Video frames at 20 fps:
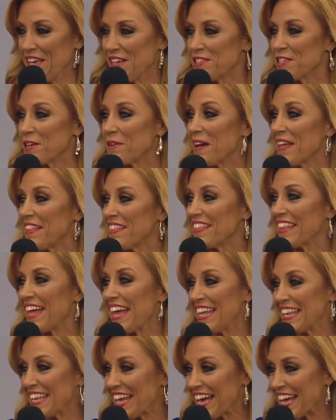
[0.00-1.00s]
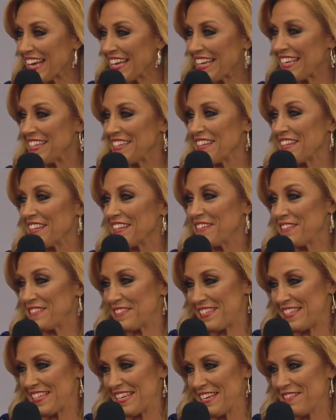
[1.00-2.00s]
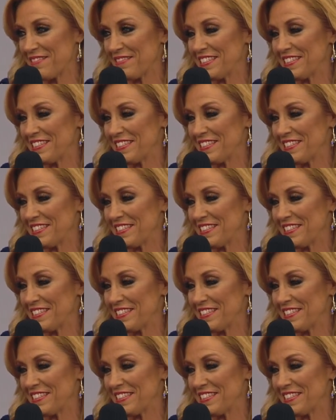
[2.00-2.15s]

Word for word: So Elena and Lucy,